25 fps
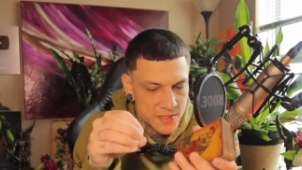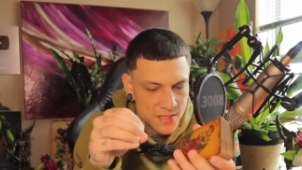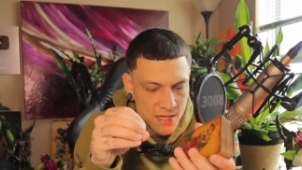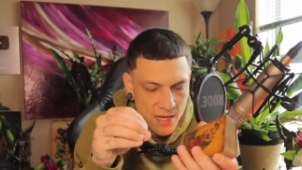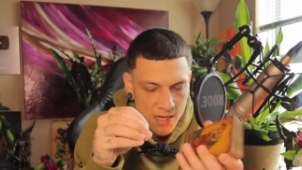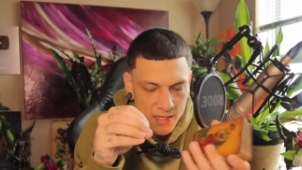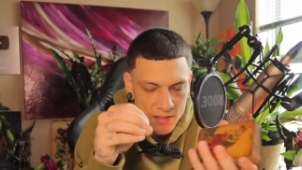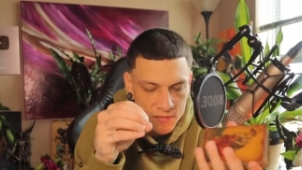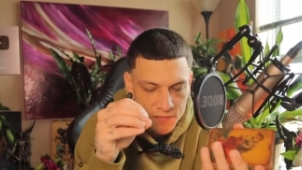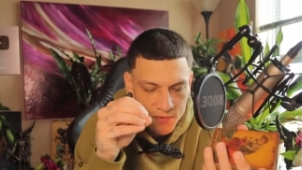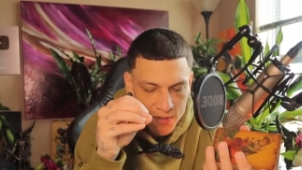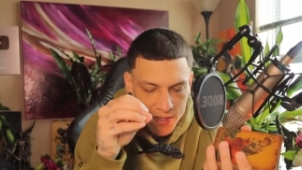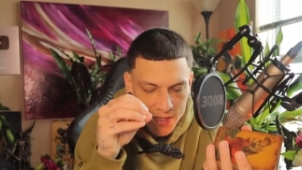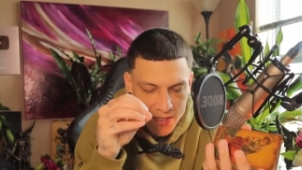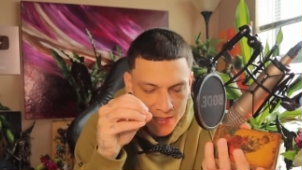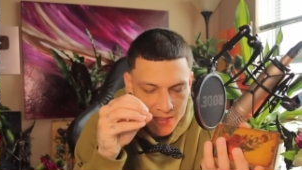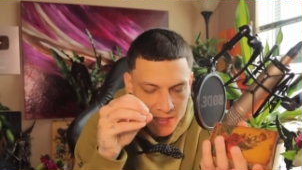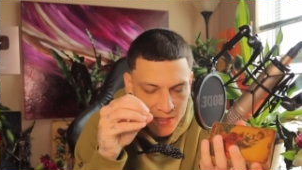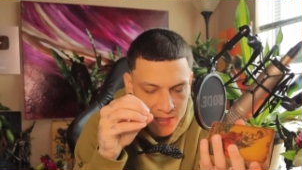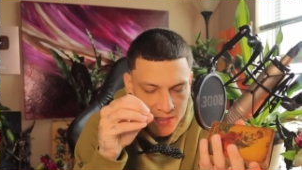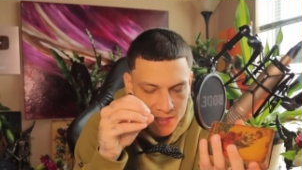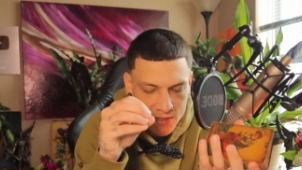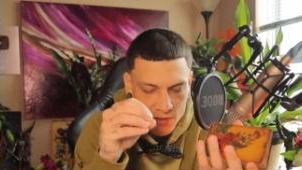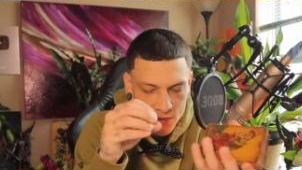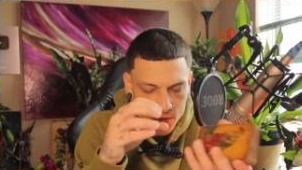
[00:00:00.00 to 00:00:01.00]
not even
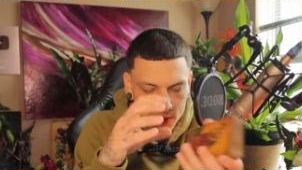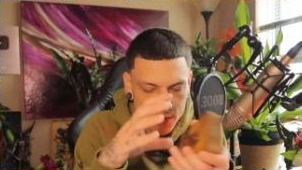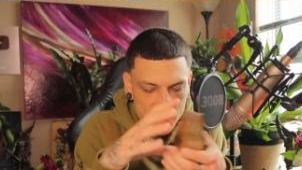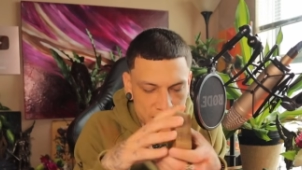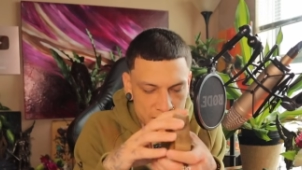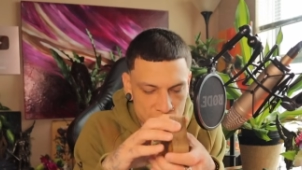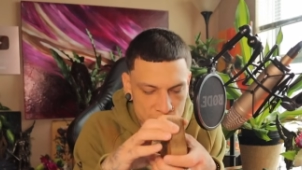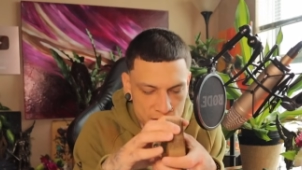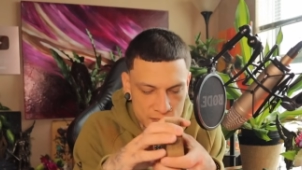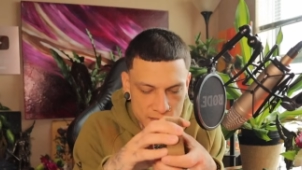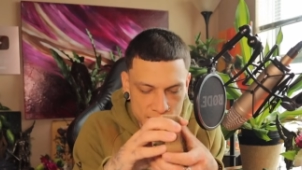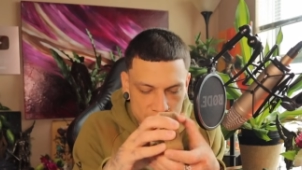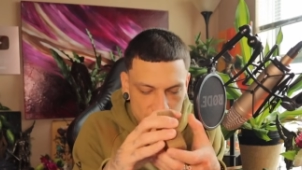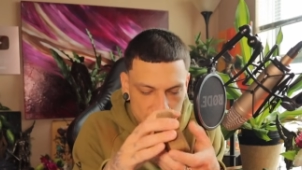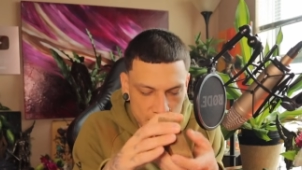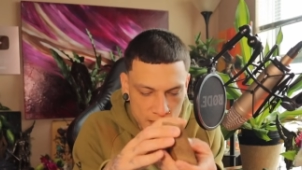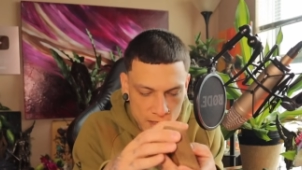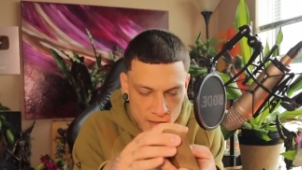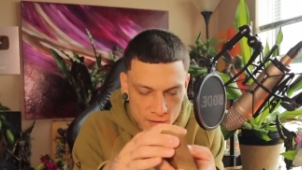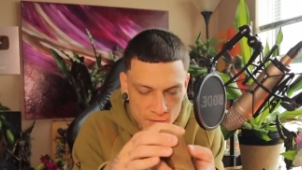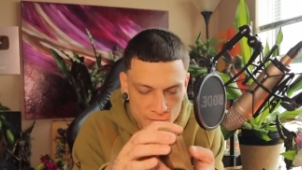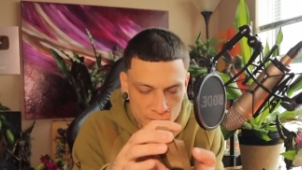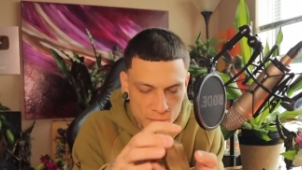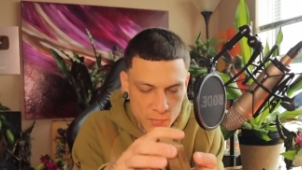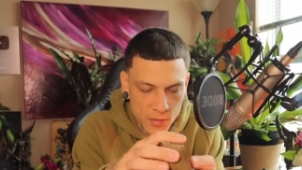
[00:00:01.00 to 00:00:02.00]
necessarily just
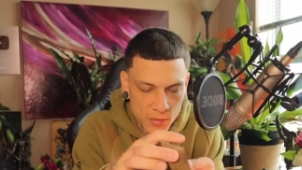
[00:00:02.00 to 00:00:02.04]
love,